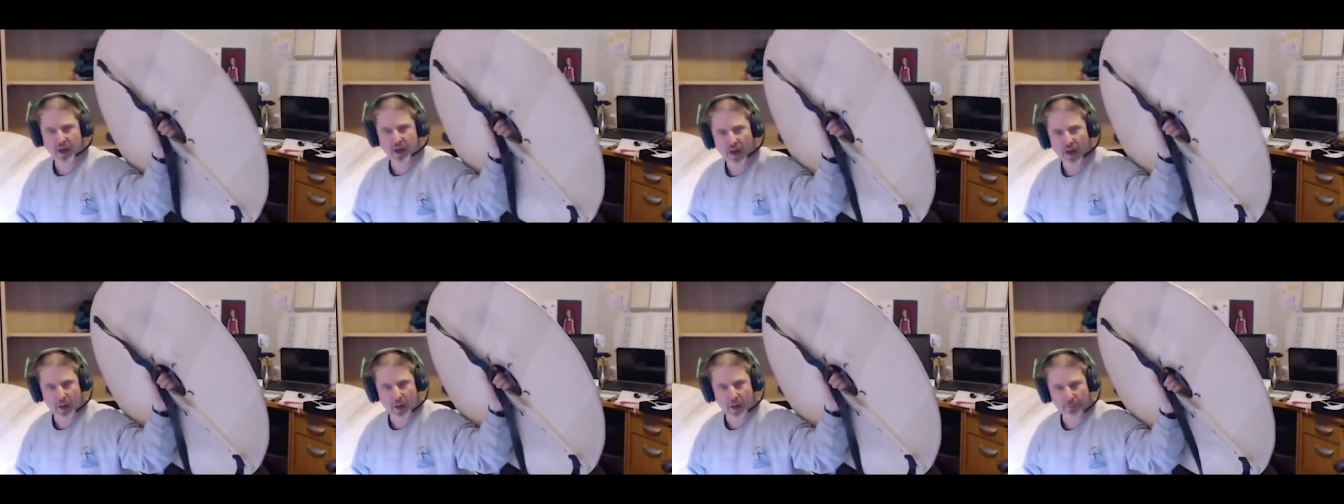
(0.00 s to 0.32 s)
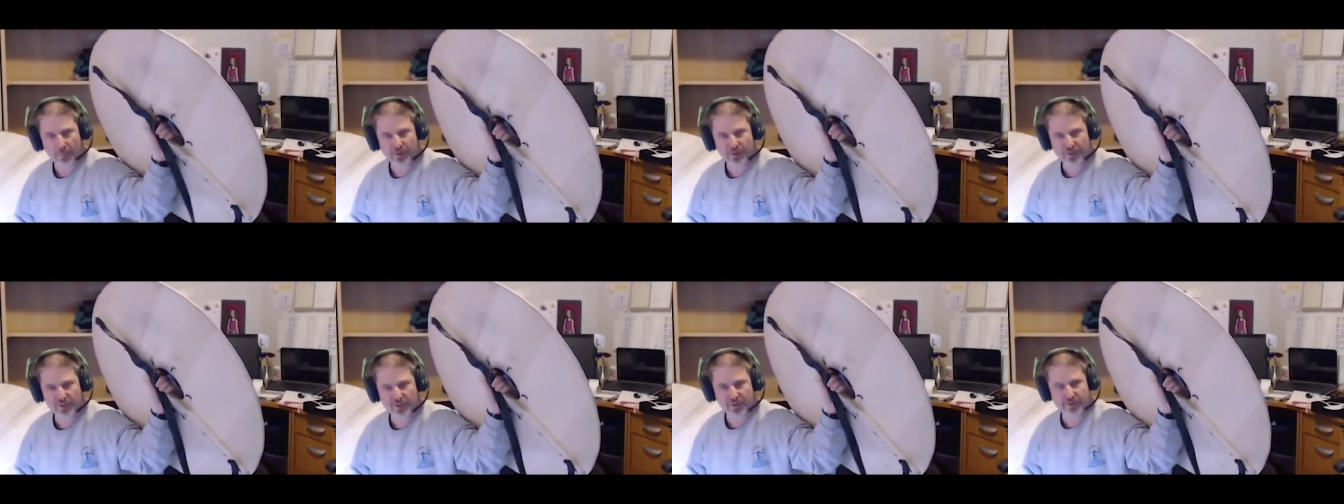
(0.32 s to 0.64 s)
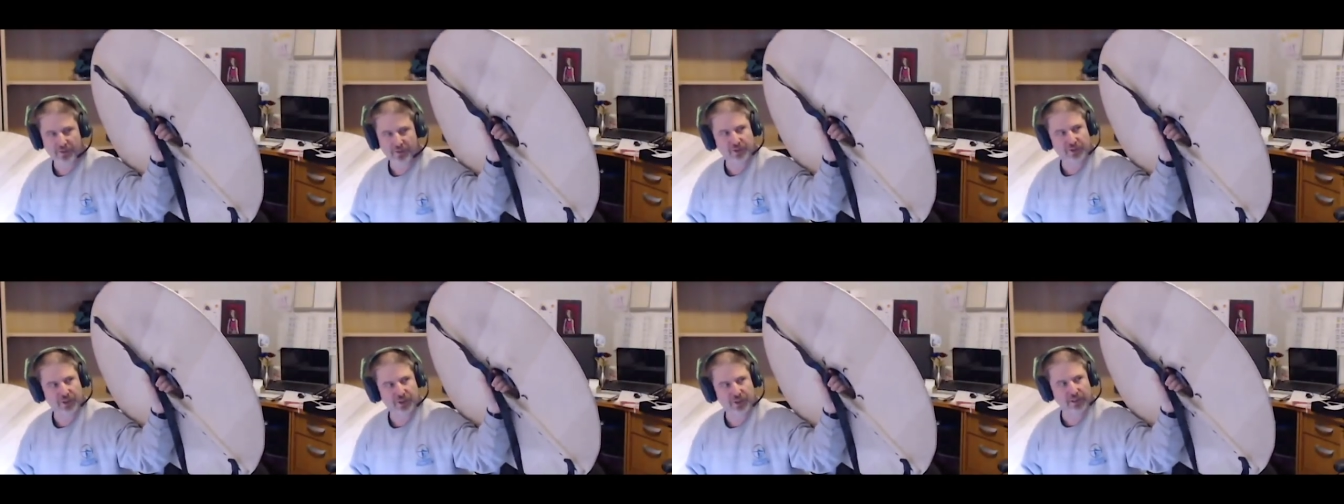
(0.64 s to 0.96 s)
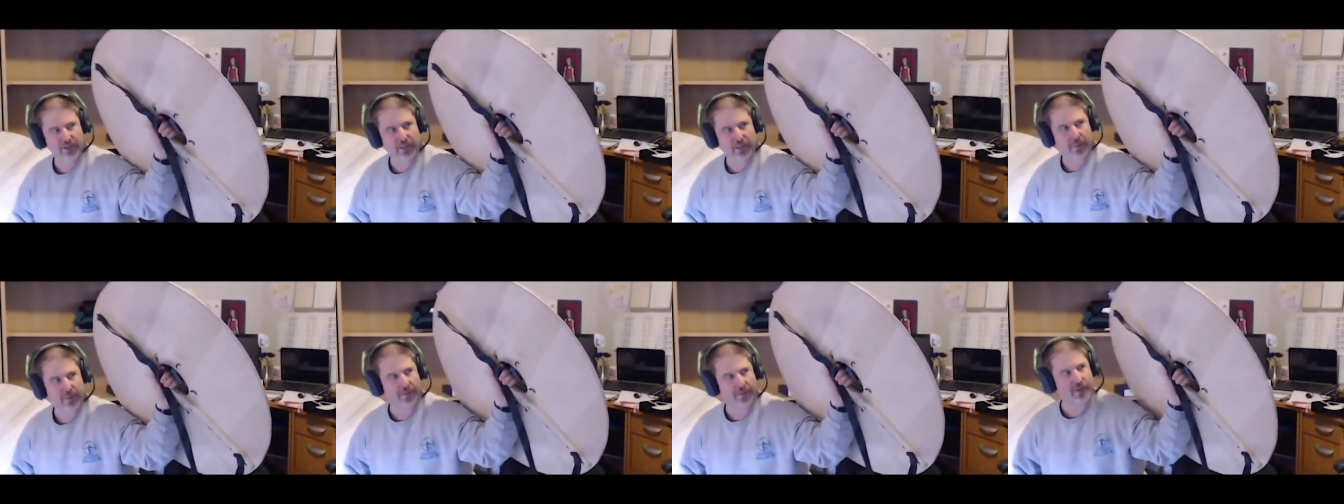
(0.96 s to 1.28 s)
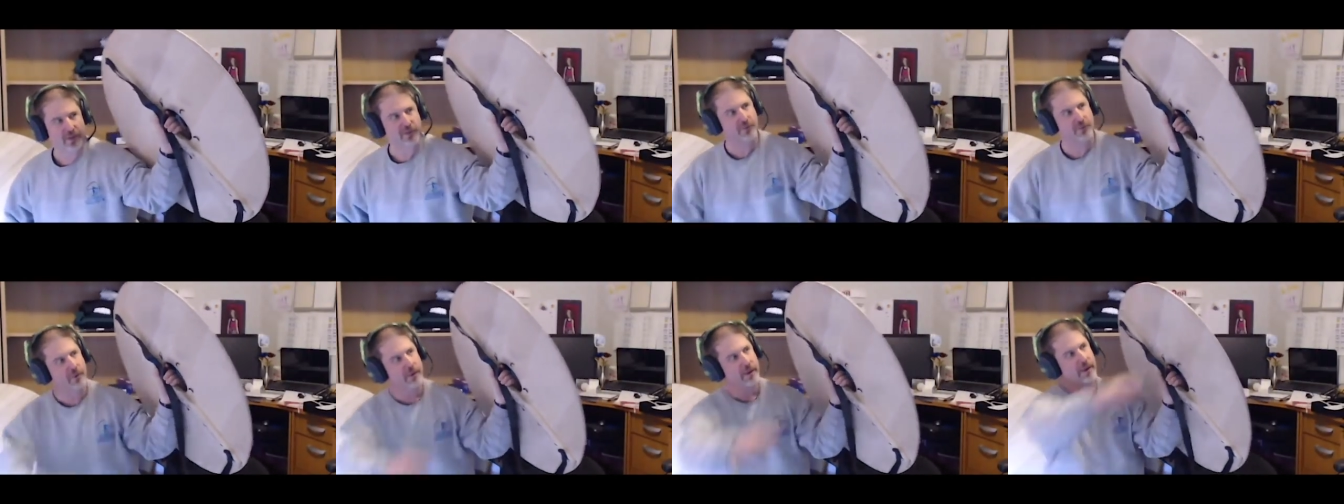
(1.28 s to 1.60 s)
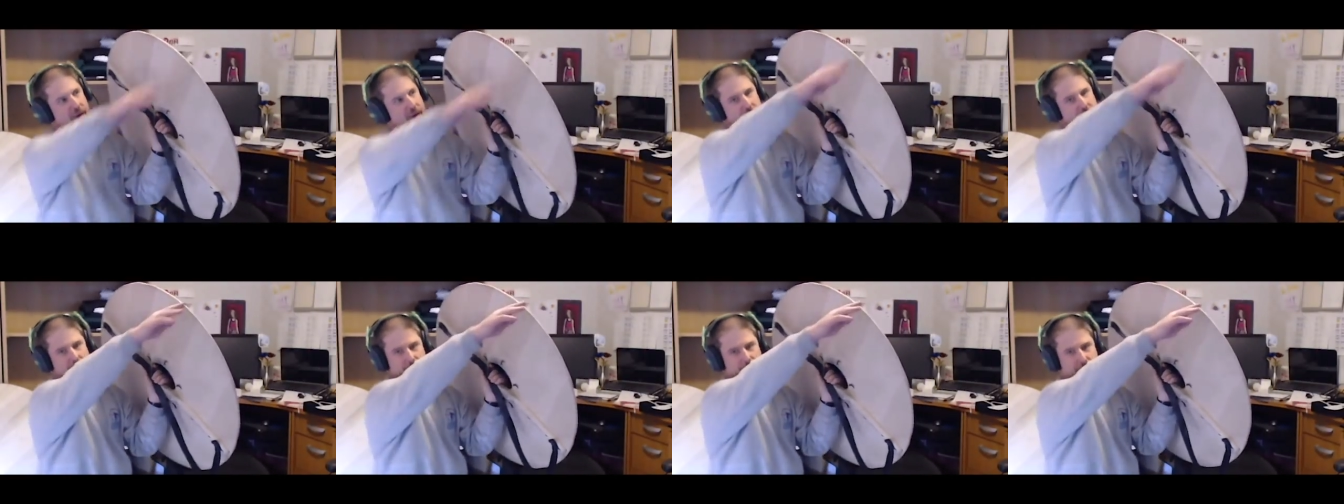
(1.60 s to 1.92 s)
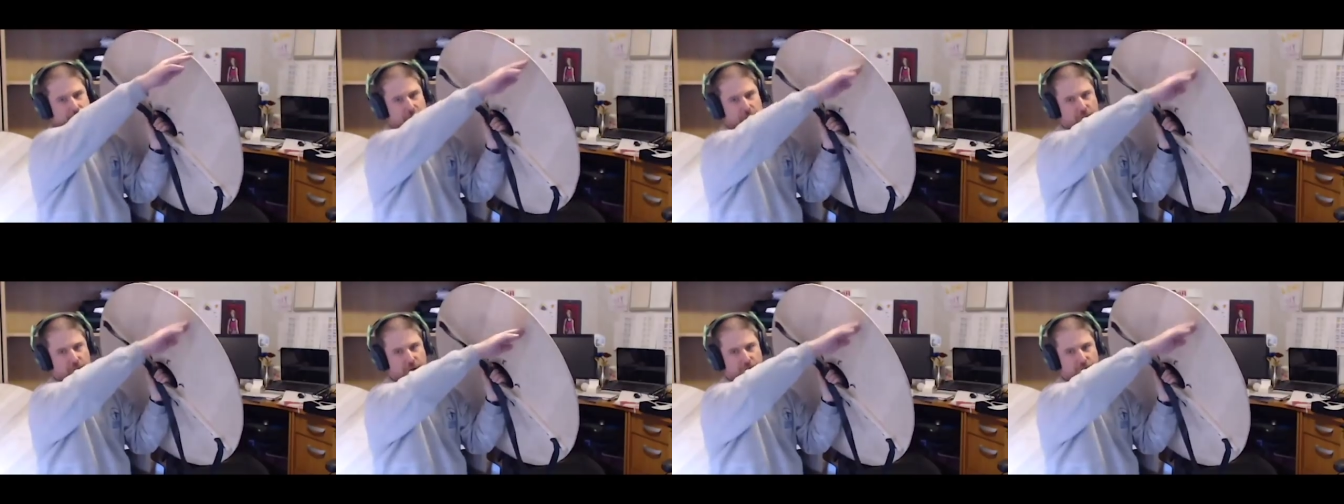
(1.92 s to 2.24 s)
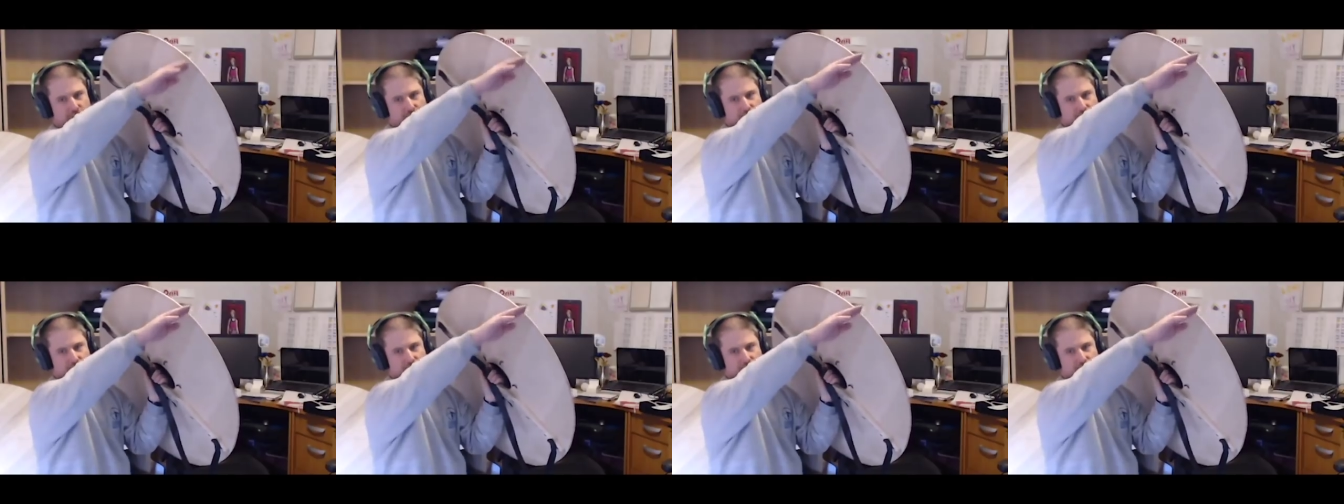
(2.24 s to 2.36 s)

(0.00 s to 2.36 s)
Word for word: I'll present the shield up this way, and if your